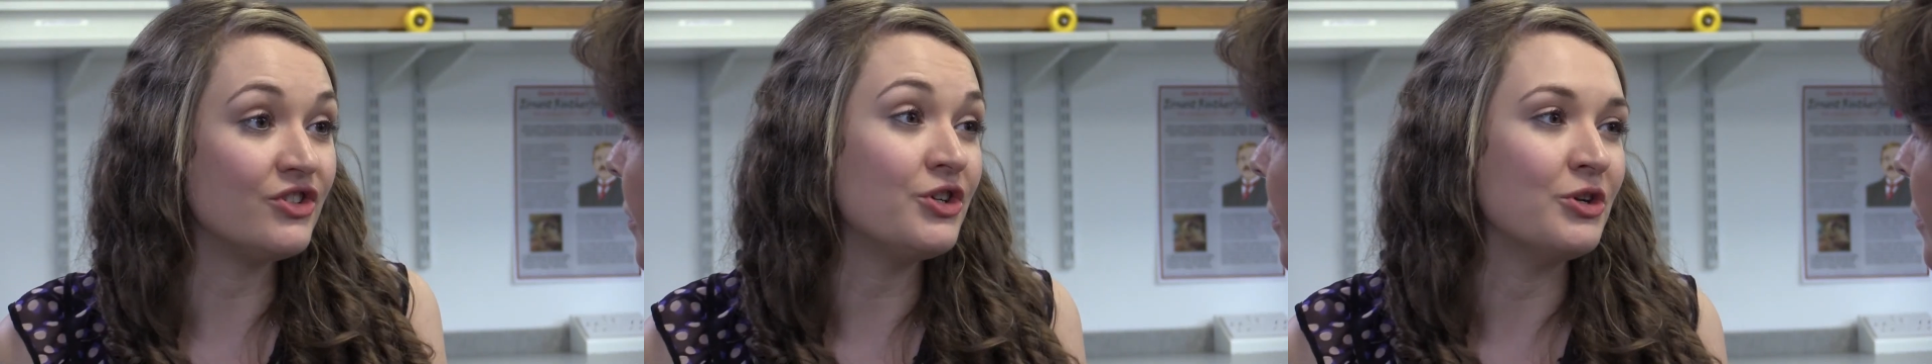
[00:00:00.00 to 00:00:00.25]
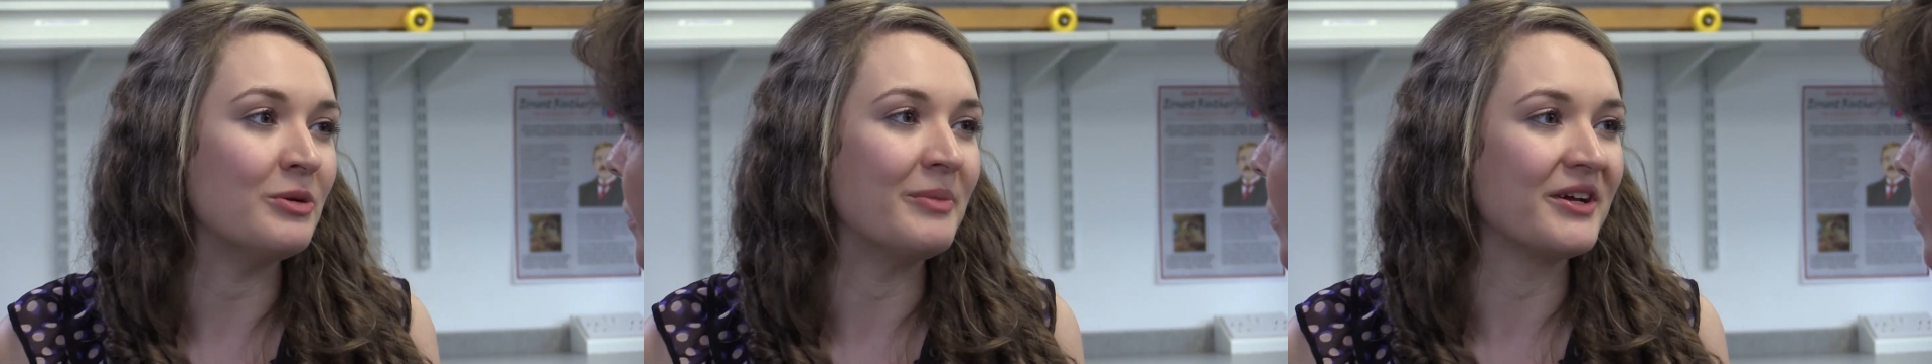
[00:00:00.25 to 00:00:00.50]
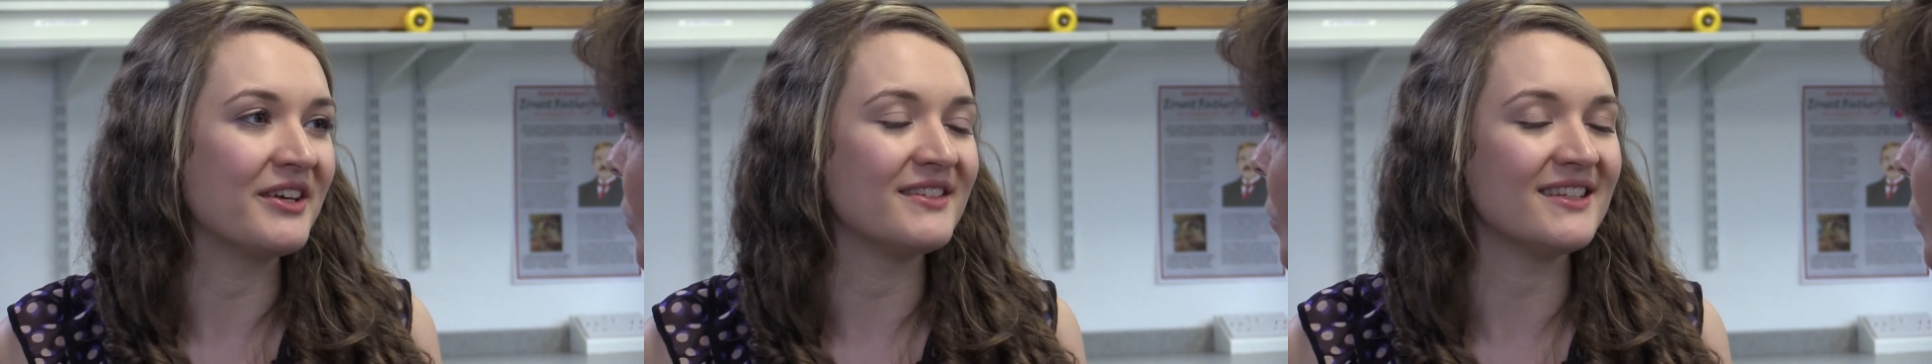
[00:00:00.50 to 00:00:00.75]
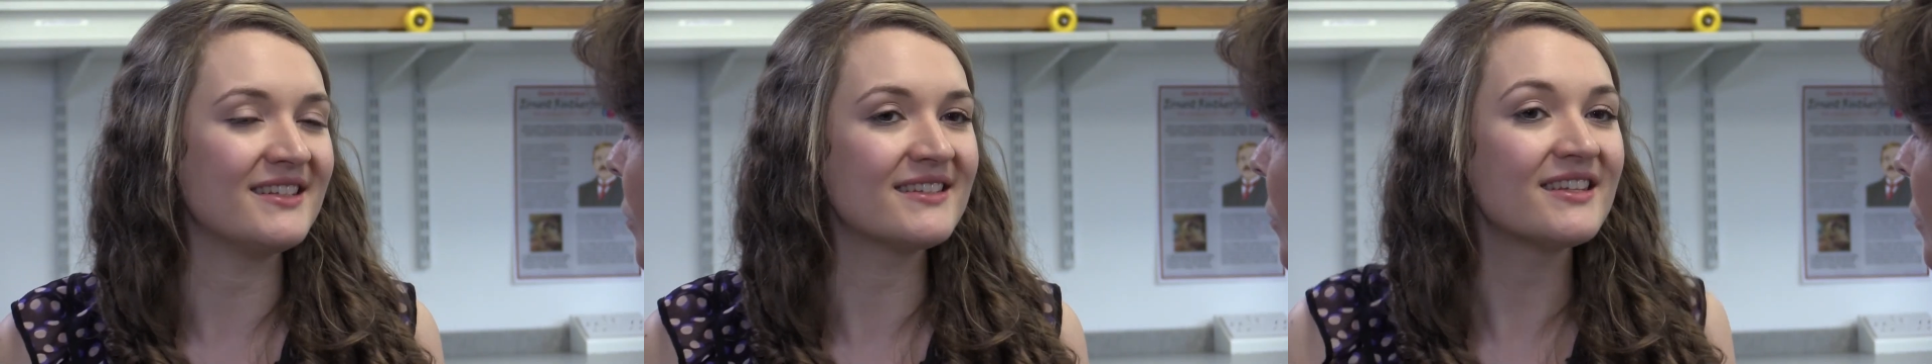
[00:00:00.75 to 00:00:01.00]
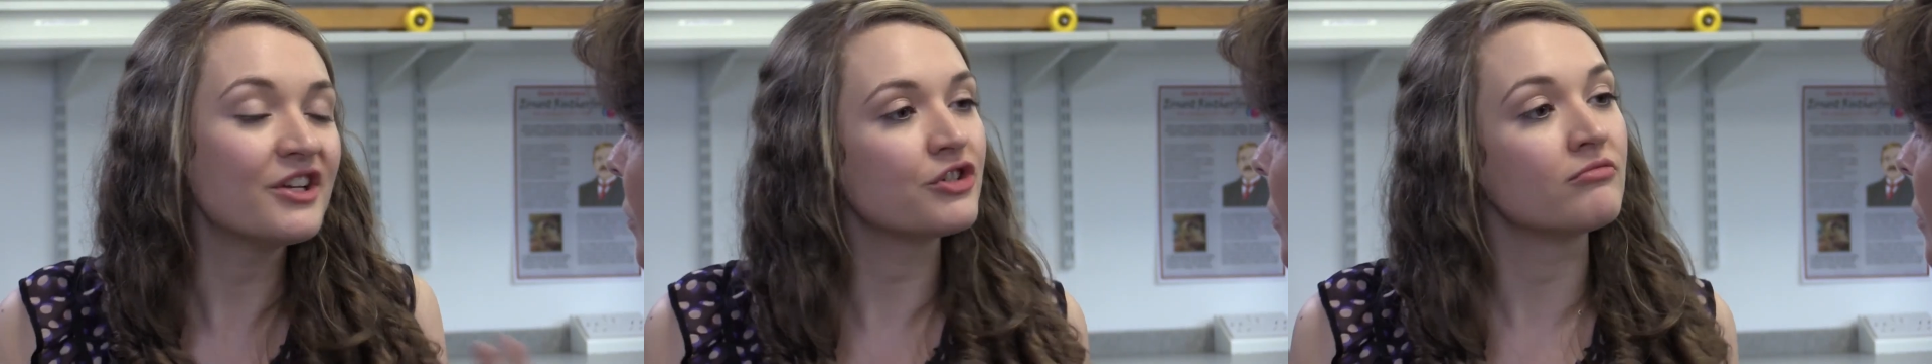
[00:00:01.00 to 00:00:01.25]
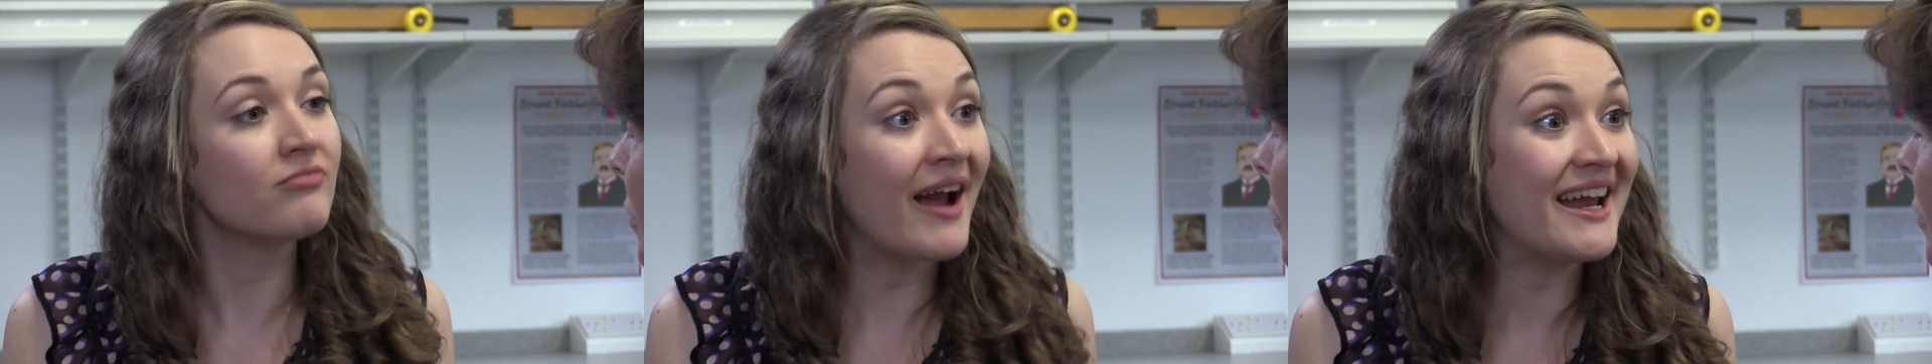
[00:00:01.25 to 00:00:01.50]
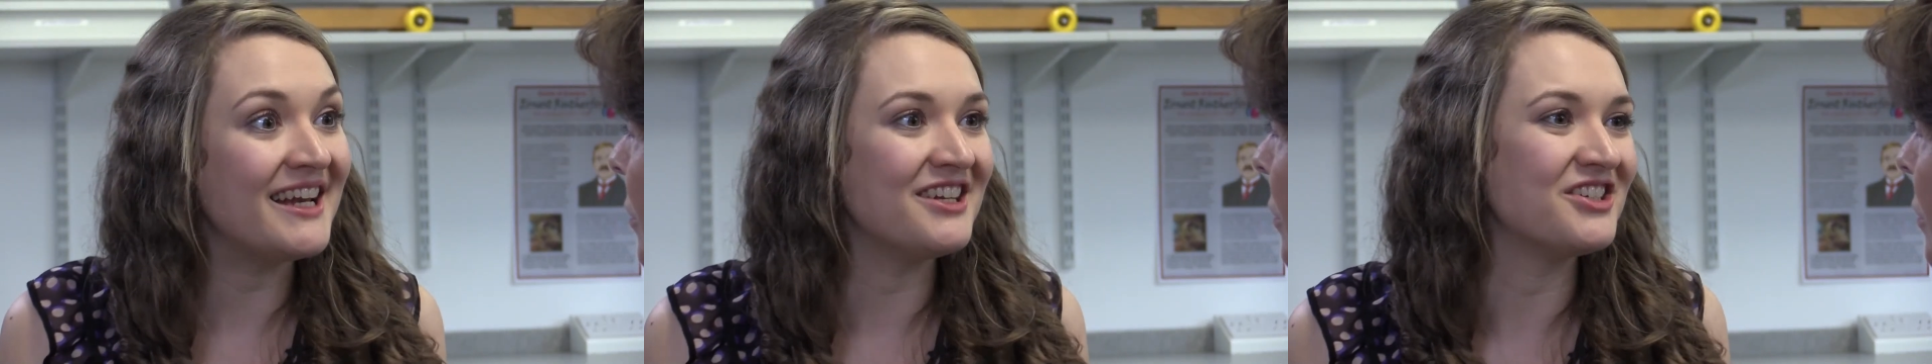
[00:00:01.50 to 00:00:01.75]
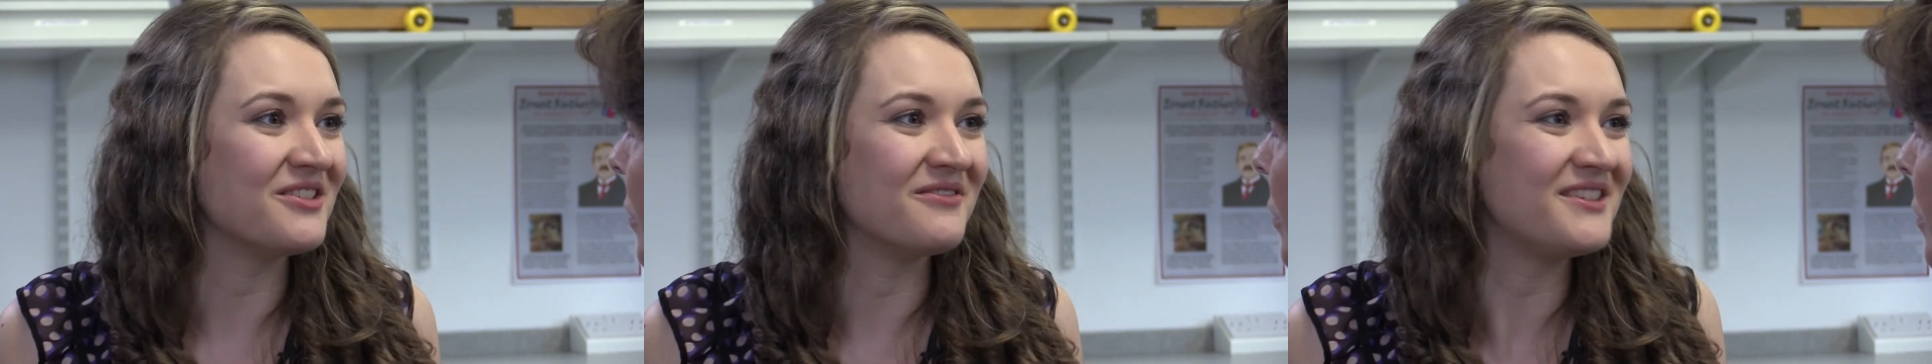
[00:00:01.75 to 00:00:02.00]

do because it's such a range of